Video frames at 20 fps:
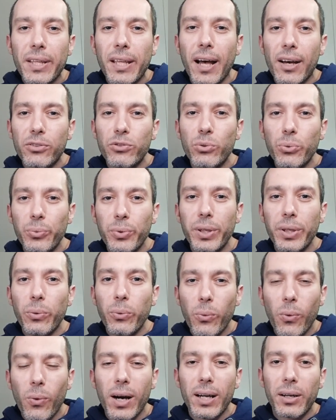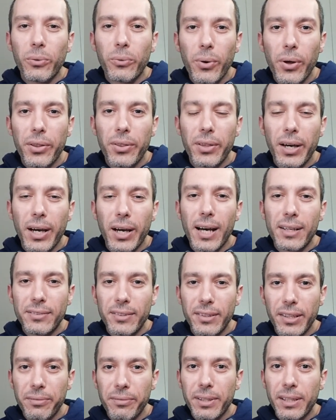It has to be one with a
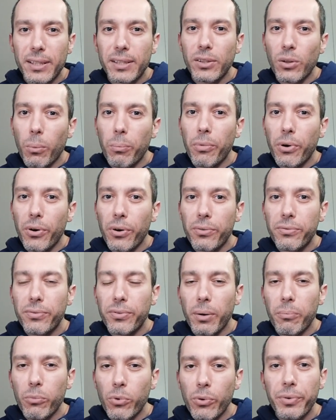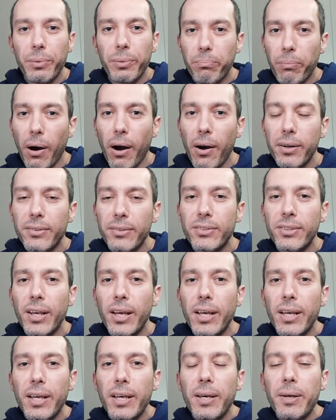significant number of moving parts,
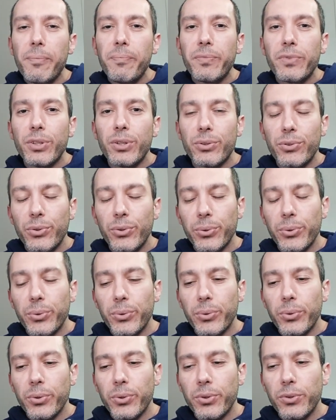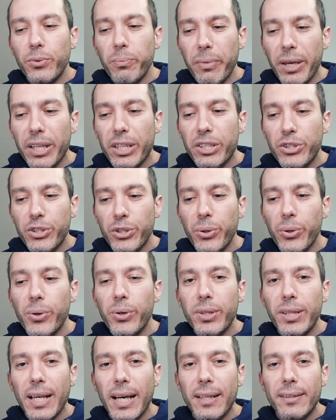just to make
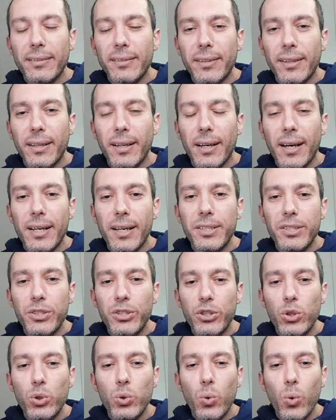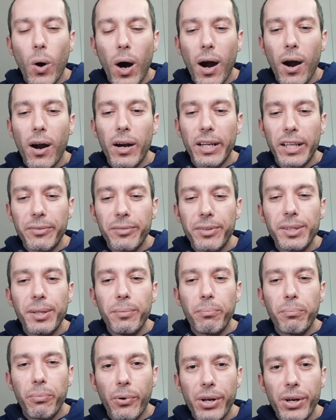sure that you are giving the
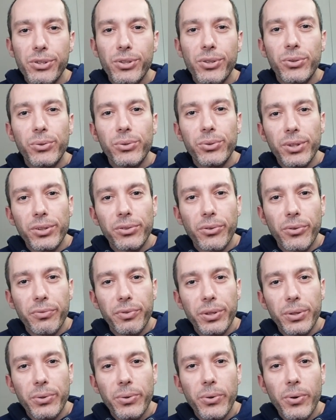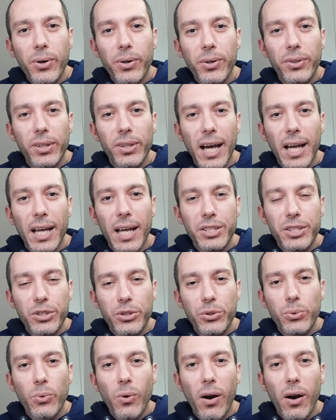impression to the interviewer that
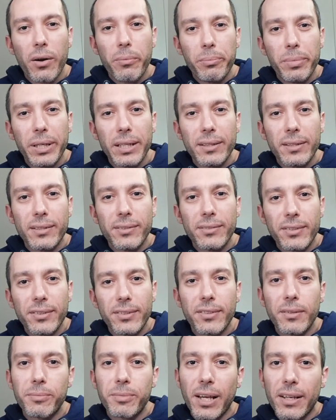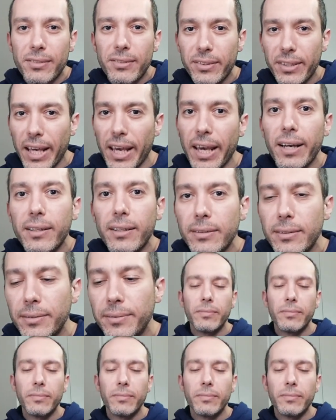you are building systems at scale.